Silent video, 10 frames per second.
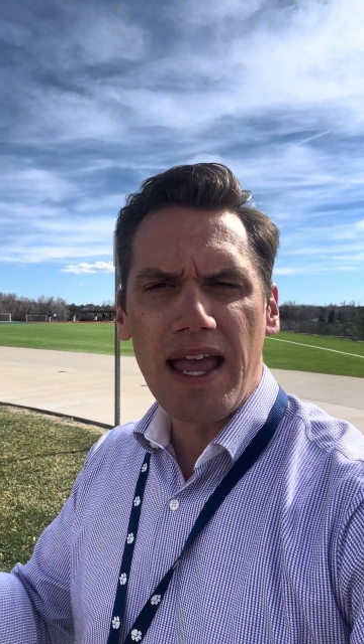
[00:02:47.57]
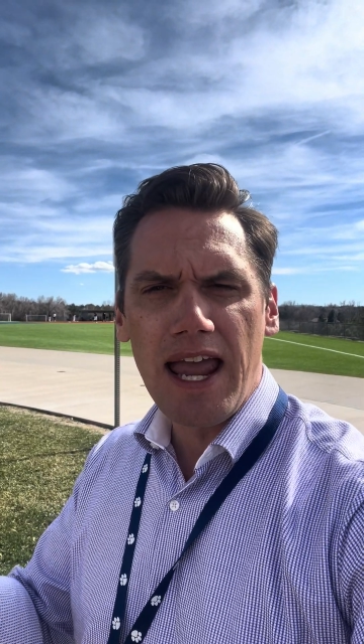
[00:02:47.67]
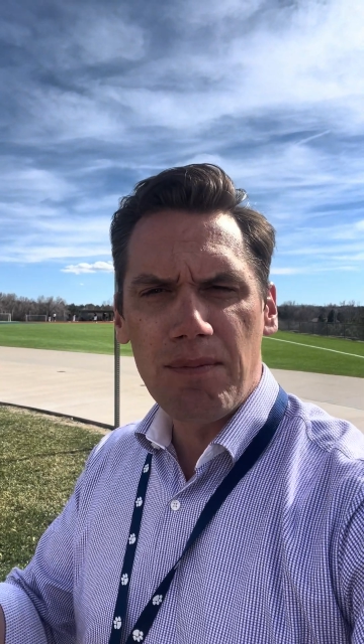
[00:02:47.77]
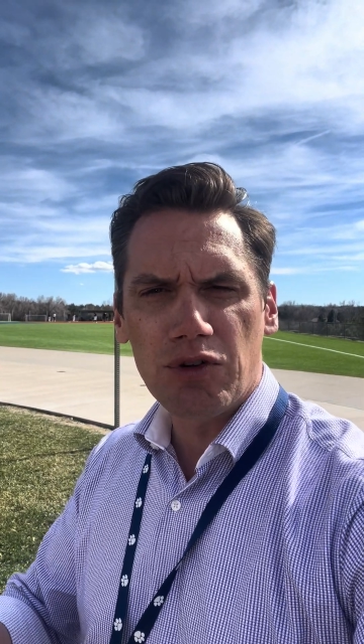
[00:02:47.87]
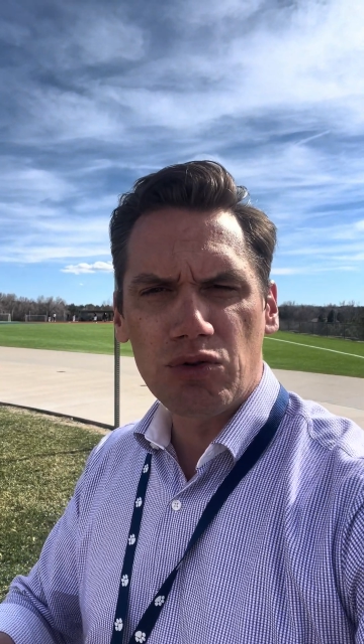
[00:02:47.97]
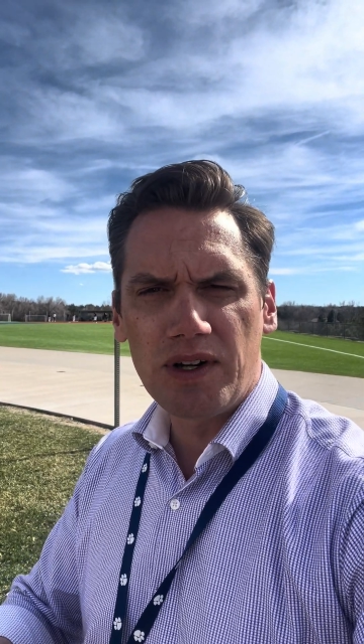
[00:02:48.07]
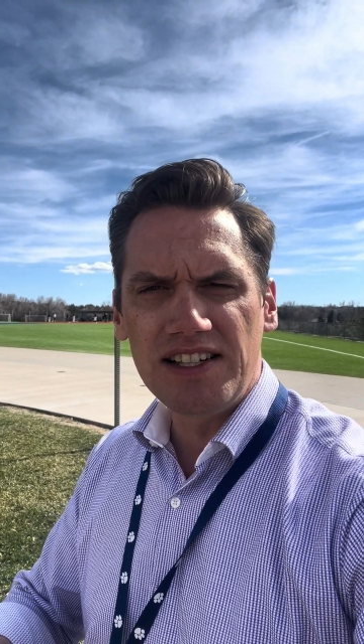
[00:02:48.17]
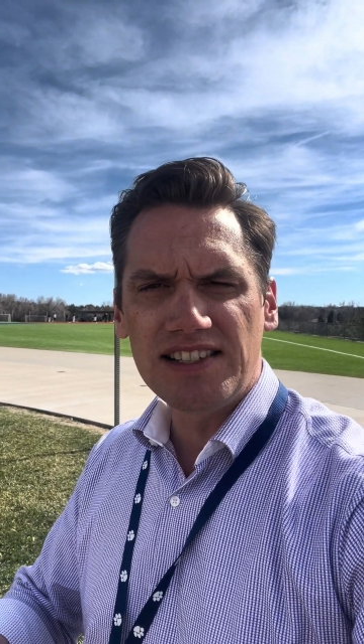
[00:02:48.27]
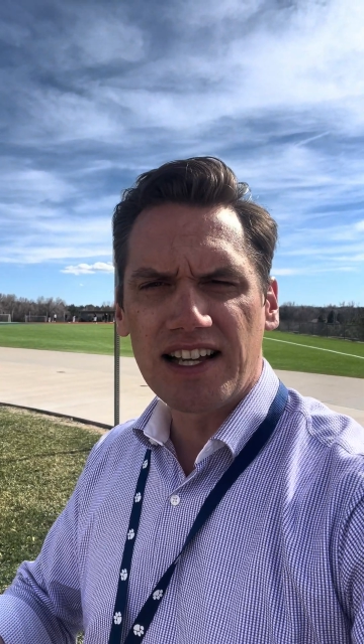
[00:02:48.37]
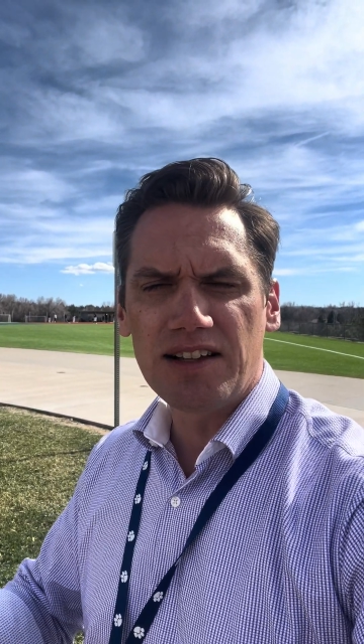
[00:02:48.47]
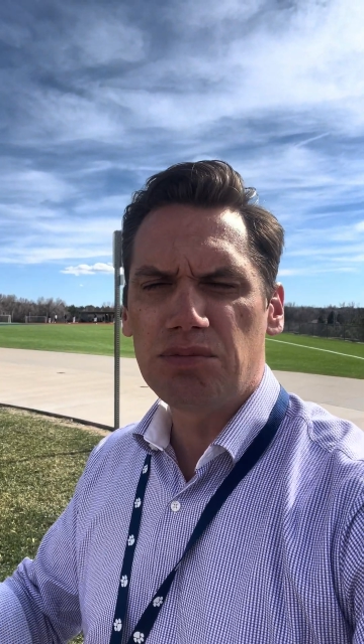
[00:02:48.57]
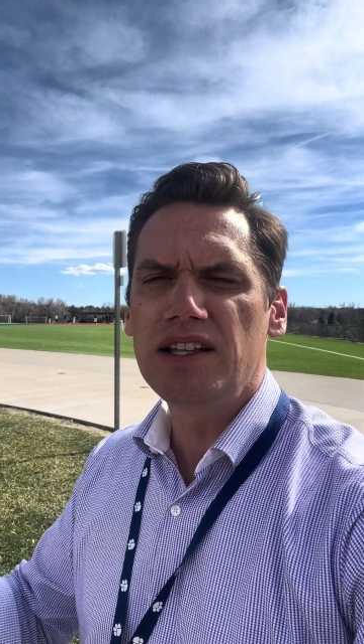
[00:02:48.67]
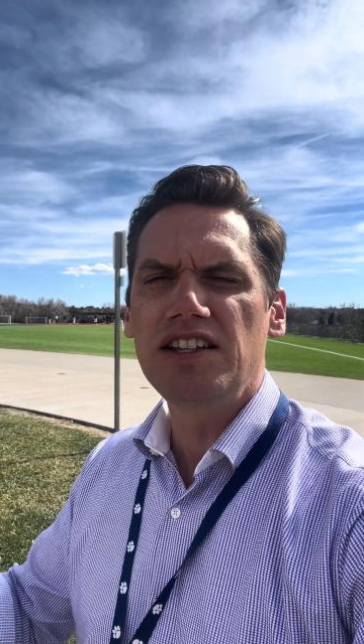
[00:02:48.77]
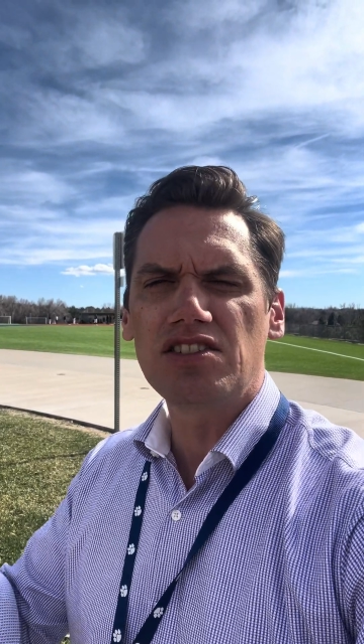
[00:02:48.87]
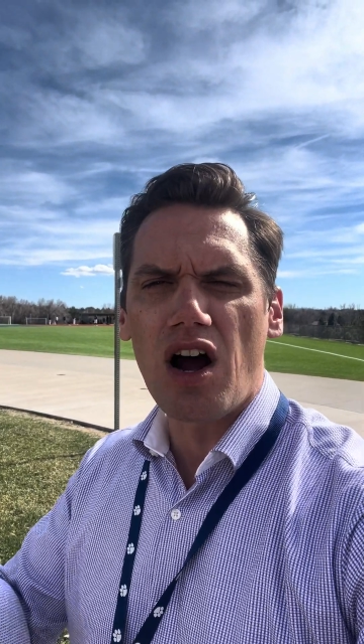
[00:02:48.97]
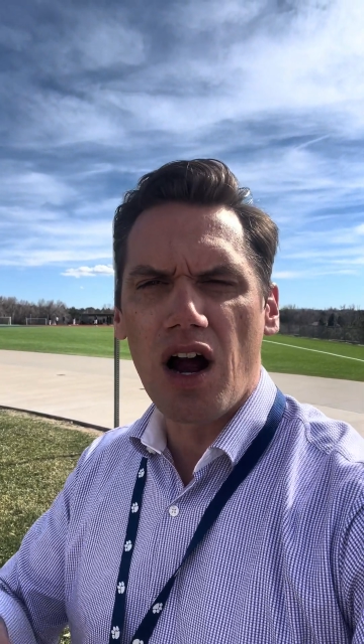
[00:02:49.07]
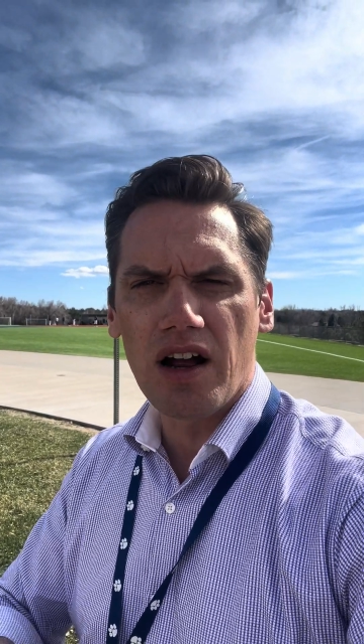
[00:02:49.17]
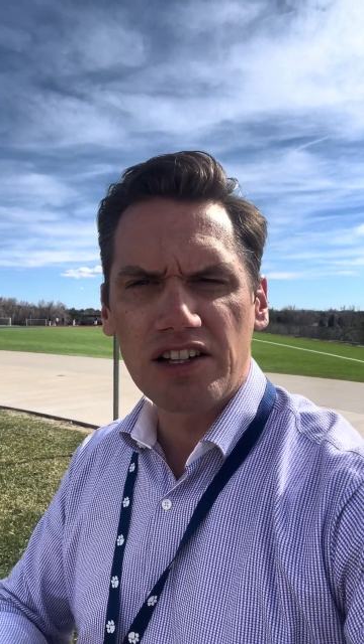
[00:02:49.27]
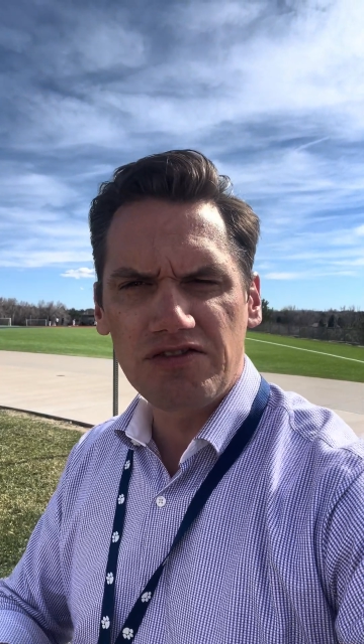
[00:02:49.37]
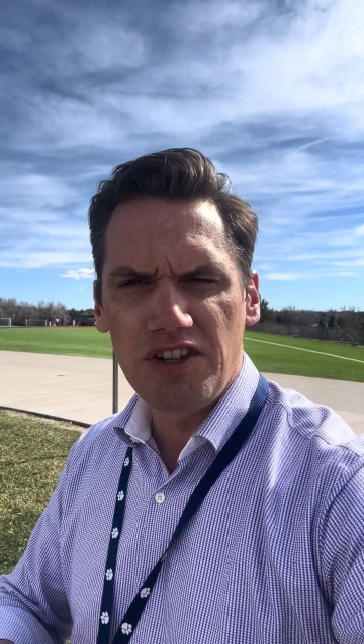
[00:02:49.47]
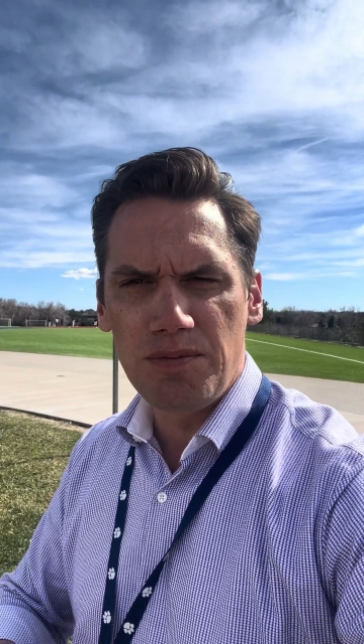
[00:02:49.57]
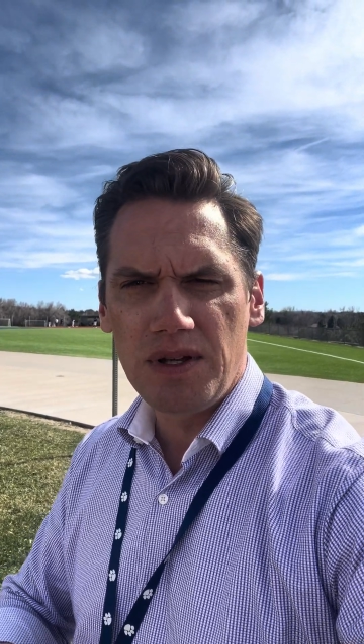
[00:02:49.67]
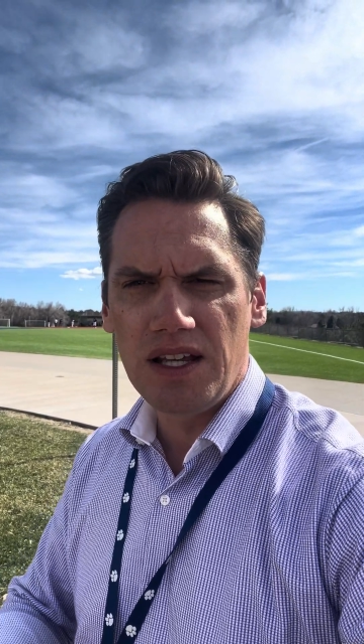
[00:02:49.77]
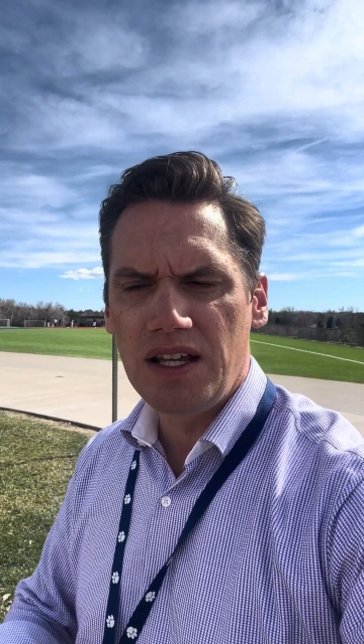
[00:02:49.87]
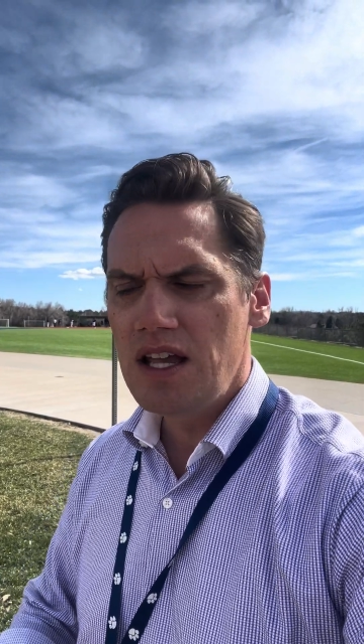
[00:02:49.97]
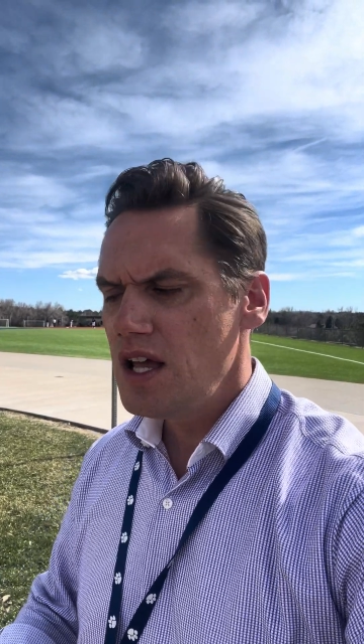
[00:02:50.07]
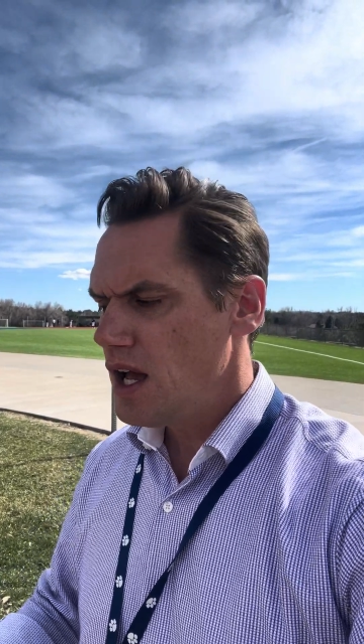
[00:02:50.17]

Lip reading: April 22nd, please RSVP.